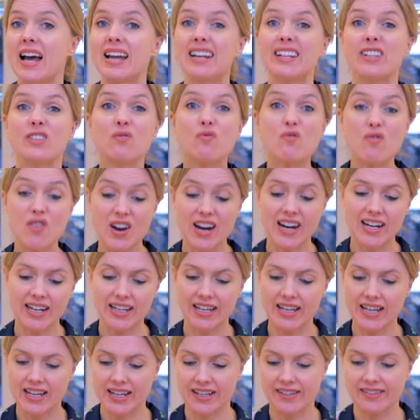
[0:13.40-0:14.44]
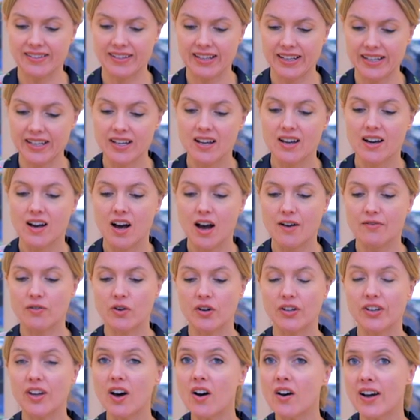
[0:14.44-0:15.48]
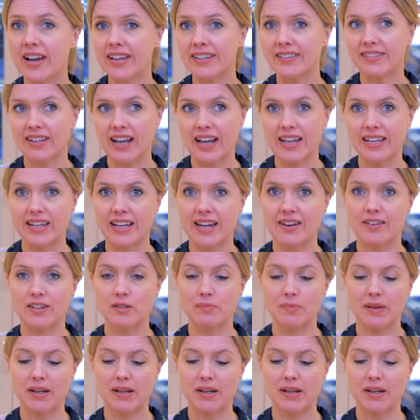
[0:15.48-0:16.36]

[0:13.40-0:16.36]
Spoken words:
and it's really easy. I've got an iced cake here. It's